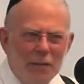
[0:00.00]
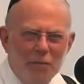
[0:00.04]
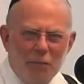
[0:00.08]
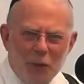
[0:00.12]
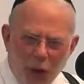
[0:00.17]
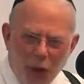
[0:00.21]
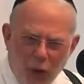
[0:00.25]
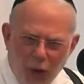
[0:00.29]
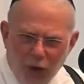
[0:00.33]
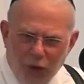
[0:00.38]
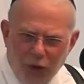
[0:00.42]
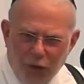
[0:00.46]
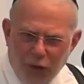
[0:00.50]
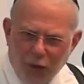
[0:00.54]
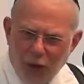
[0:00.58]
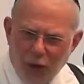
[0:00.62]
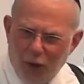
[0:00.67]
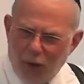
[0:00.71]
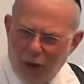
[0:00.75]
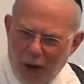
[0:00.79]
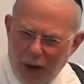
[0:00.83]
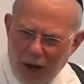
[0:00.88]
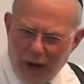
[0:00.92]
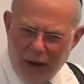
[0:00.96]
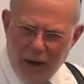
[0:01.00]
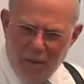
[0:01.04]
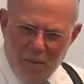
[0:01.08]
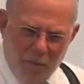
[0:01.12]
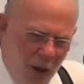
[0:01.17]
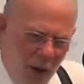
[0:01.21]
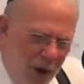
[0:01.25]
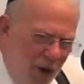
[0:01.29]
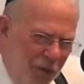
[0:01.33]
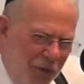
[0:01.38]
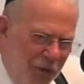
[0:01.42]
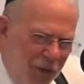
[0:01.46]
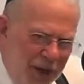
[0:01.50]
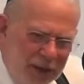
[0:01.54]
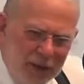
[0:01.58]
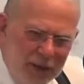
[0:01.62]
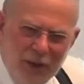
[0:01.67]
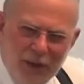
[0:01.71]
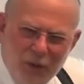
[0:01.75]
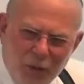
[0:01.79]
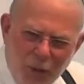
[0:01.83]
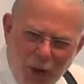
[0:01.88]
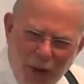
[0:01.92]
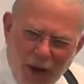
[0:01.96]
Beautiful, right?
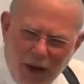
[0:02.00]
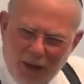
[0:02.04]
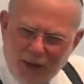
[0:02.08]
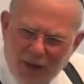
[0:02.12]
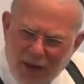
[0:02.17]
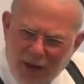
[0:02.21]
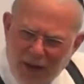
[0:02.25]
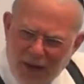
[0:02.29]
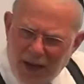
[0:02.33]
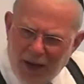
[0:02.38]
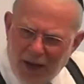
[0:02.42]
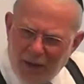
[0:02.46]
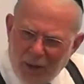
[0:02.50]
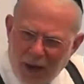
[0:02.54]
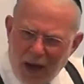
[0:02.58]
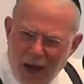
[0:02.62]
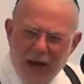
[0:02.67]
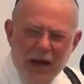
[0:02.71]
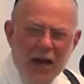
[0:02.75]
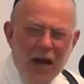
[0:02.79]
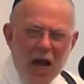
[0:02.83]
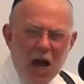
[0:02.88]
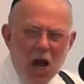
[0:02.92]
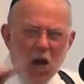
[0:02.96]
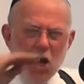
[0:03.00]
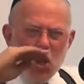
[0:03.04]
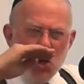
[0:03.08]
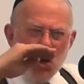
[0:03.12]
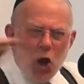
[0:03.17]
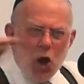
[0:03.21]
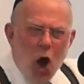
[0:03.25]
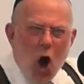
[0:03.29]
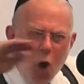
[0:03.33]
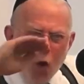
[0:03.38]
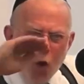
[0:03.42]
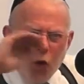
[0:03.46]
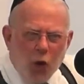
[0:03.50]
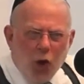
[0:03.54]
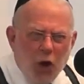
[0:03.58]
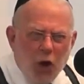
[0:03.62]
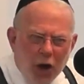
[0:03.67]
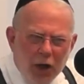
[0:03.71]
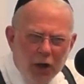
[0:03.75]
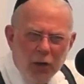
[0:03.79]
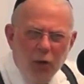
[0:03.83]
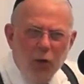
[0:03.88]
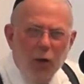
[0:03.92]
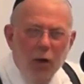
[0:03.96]
Perfect. What else do you need, right? No
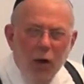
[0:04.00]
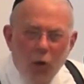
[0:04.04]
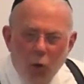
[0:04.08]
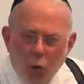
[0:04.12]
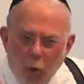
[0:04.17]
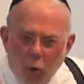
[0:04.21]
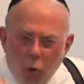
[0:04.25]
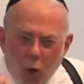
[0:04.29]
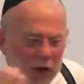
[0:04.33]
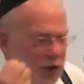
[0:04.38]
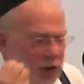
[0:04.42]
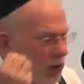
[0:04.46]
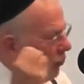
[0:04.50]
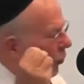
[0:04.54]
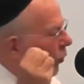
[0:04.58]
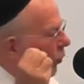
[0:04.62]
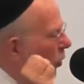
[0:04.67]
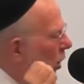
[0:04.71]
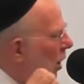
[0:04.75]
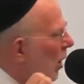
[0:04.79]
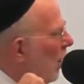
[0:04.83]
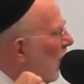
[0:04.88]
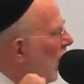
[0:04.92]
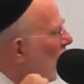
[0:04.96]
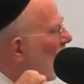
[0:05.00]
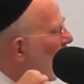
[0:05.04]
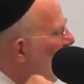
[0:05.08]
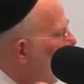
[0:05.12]
good. What's wrong?